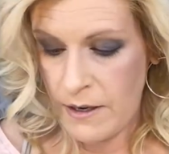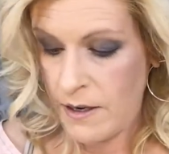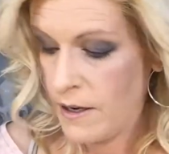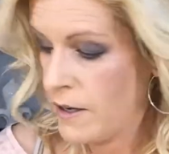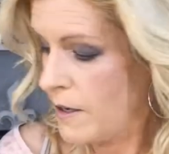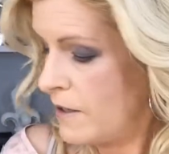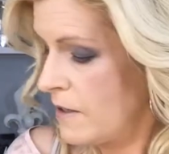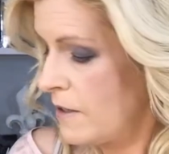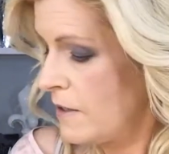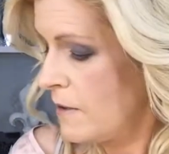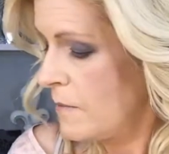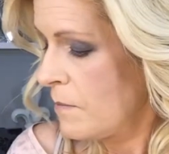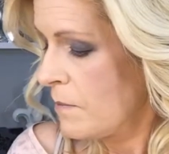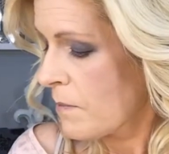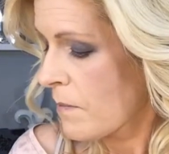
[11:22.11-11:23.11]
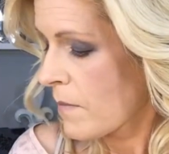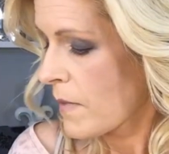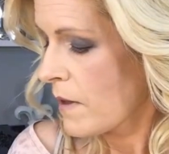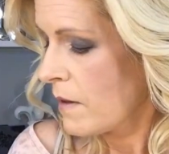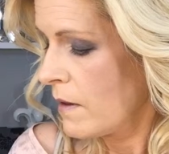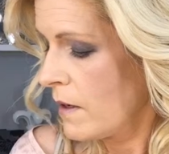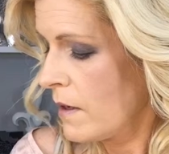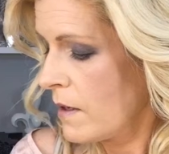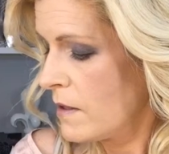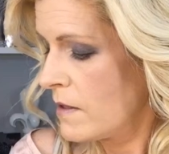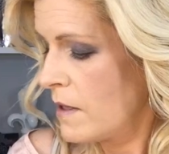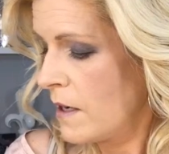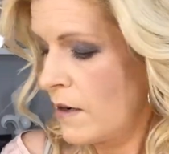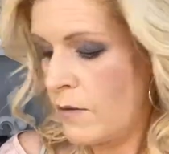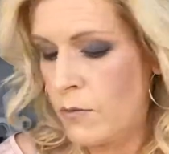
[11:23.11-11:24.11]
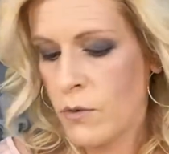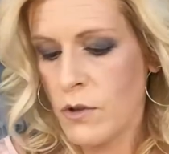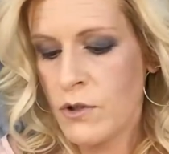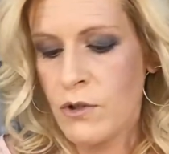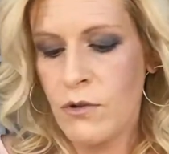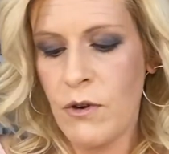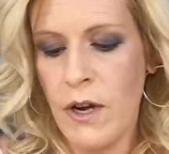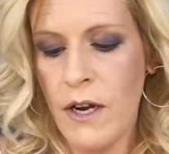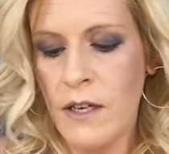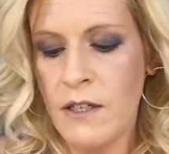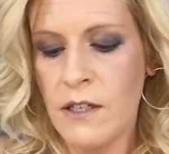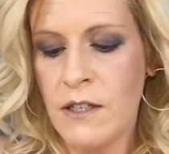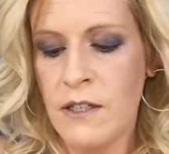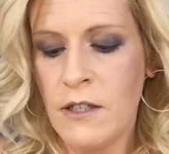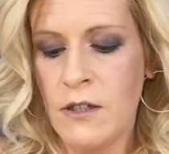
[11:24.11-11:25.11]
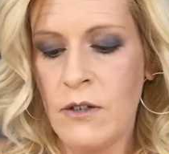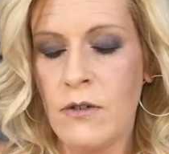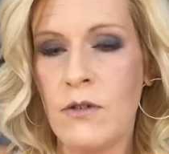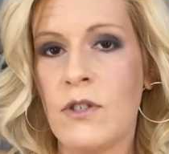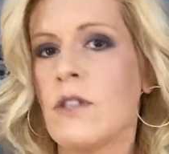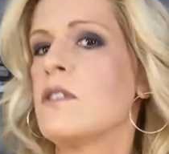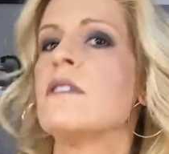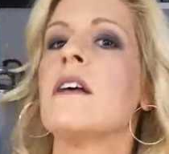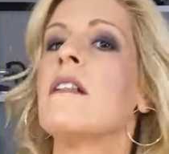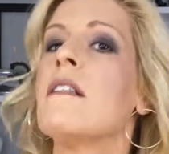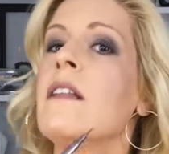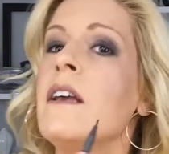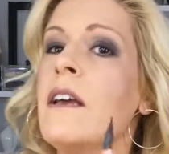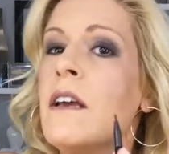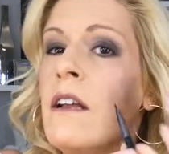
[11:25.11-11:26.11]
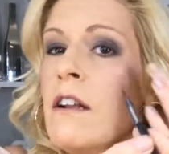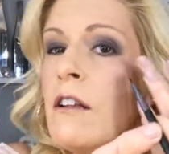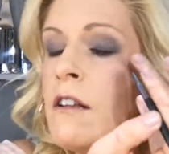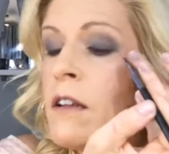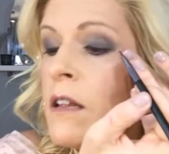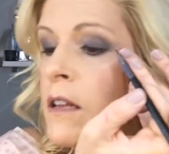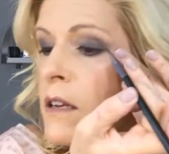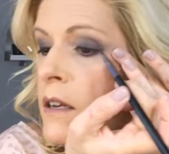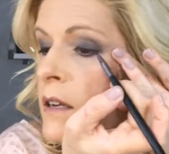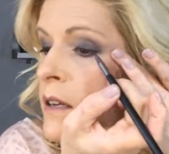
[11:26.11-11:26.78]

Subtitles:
And like I said, we'll try to do just a little